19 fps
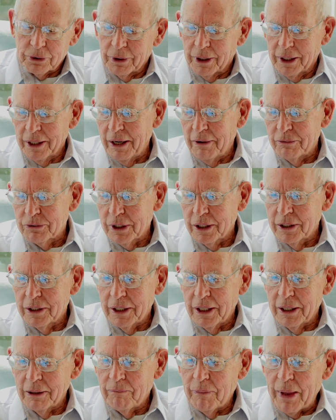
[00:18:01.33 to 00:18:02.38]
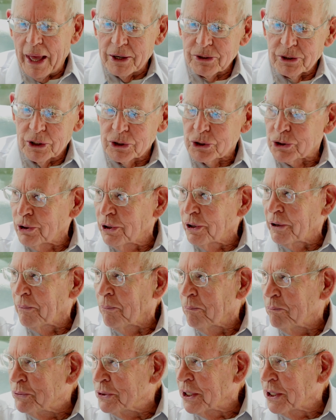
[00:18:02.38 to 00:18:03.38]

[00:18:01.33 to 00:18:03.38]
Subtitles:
leaves. He has this certain